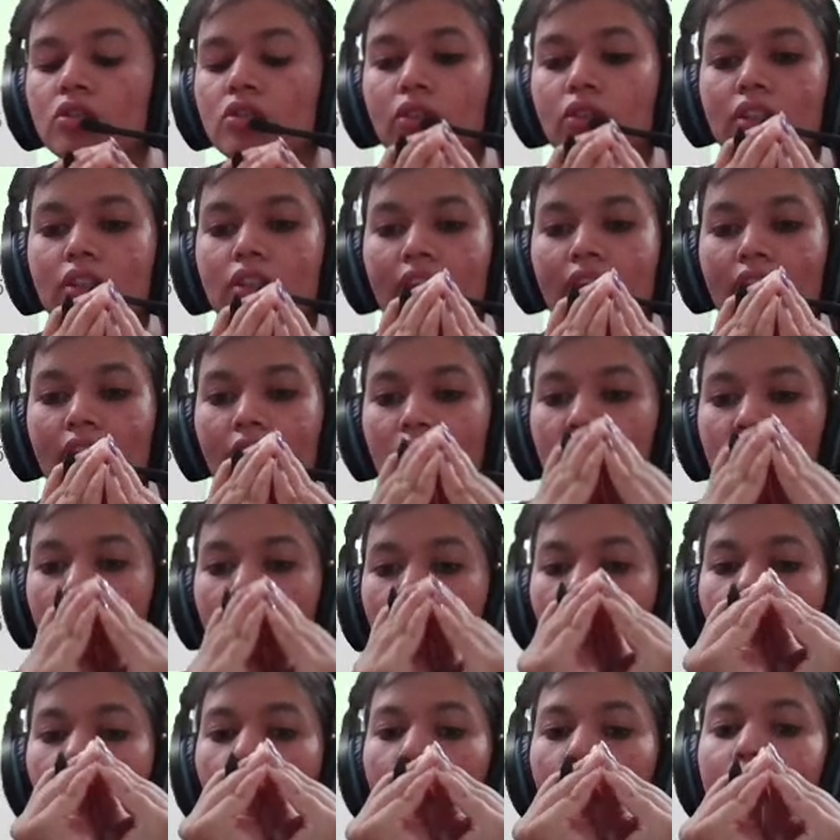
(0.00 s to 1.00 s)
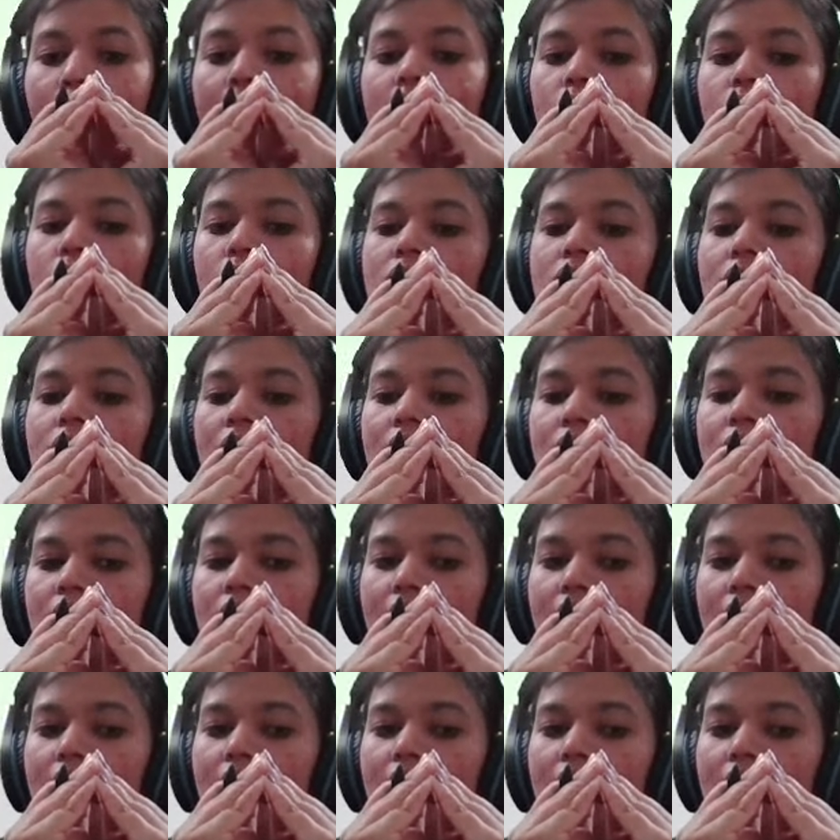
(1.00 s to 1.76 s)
Okay, light, dark reaction comes